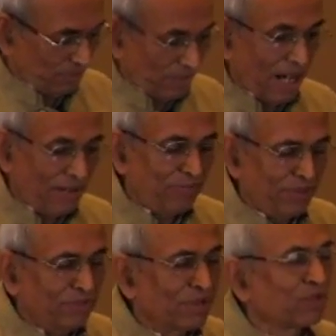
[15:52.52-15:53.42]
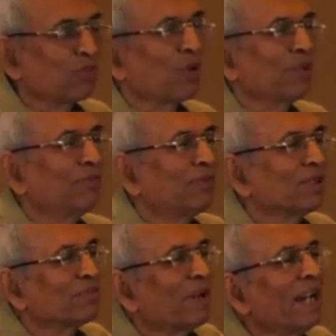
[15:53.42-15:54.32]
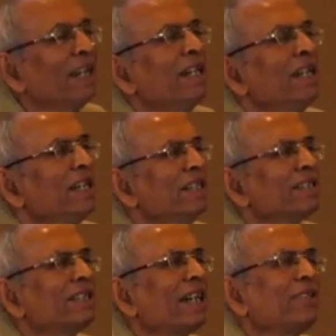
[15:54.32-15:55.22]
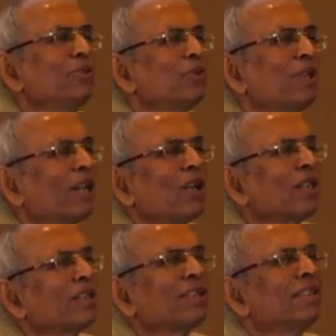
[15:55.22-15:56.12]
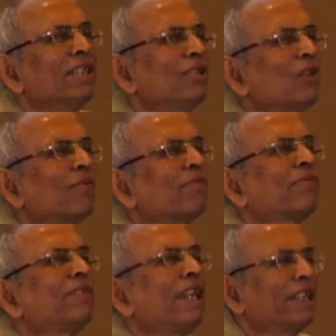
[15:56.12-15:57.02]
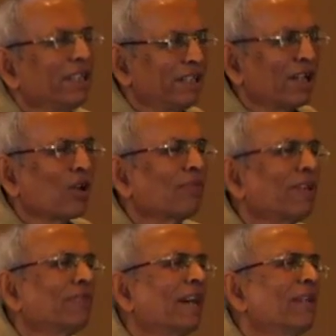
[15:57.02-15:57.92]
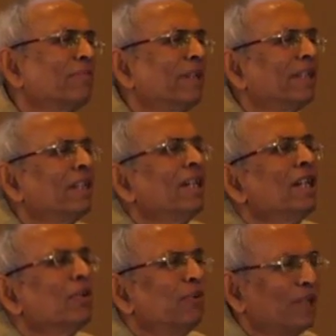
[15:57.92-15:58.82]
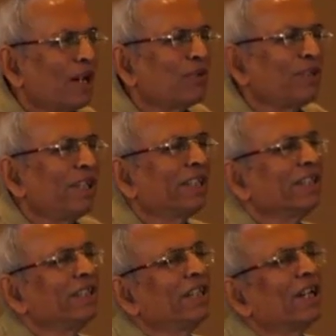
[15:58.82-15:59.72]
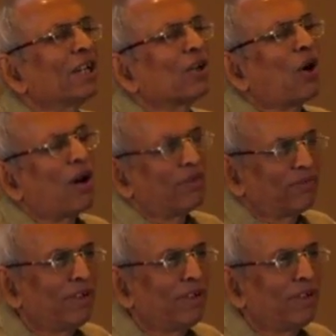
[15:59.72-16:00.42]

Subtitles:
have been much more influenced by, is that you cannot think of taking care of environment without taking care of